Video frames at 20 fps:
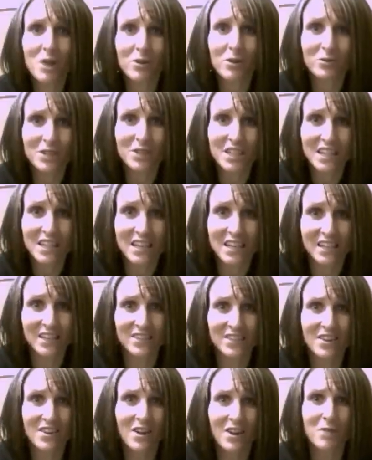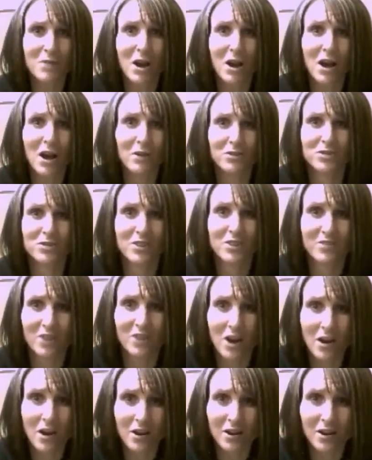about reading, not about how to drive
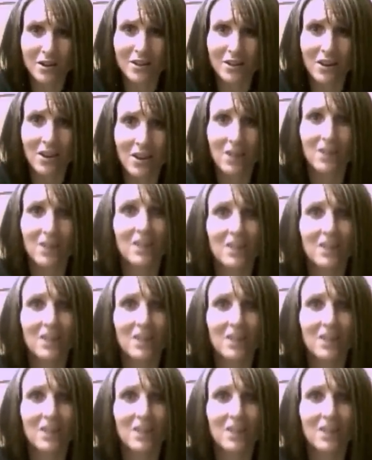a car.